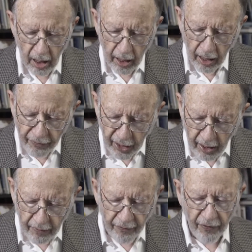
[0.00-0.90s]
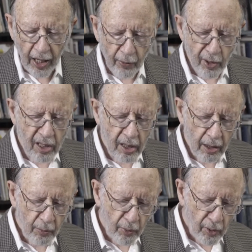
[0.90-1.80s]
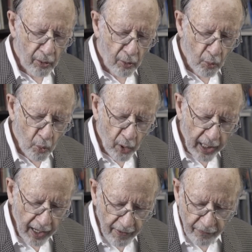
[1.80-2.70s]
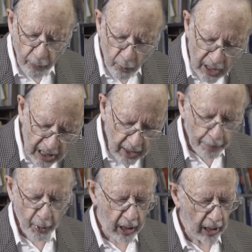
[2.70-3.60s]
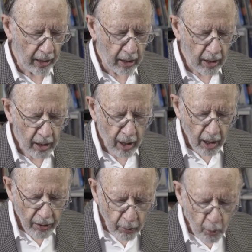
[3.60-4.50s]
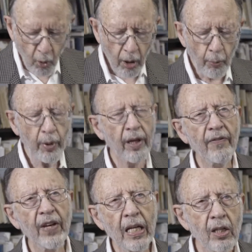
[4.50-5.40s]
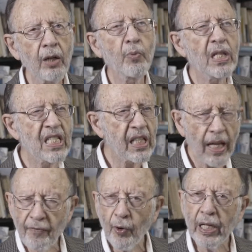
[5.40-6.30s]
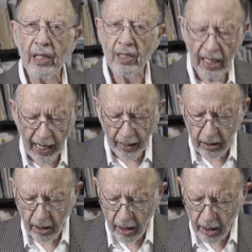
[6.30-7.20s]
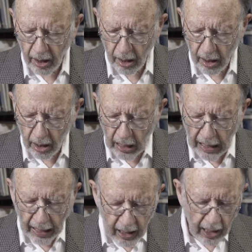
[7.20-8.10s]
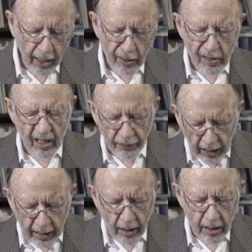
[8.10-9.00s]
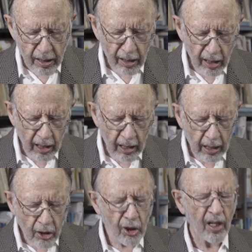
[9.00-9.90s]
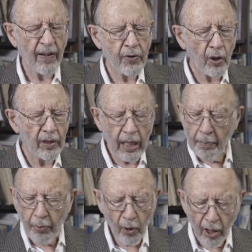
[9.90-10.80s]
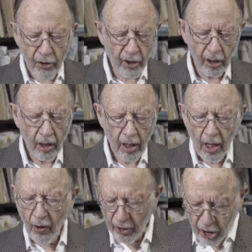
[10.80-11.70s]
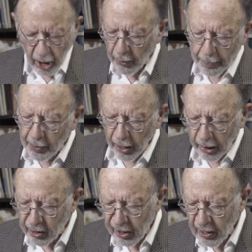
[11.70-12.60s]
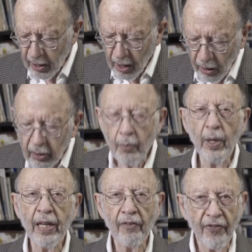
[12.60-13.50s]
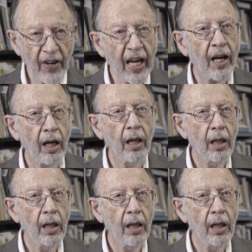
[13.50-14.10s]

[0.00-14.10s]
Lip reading: If the Confederacy would have reciprocated, the war would have ended with slavery intact. Accounts of Lincoln's initiatives are deemed partial or cherry-picked only when they fail.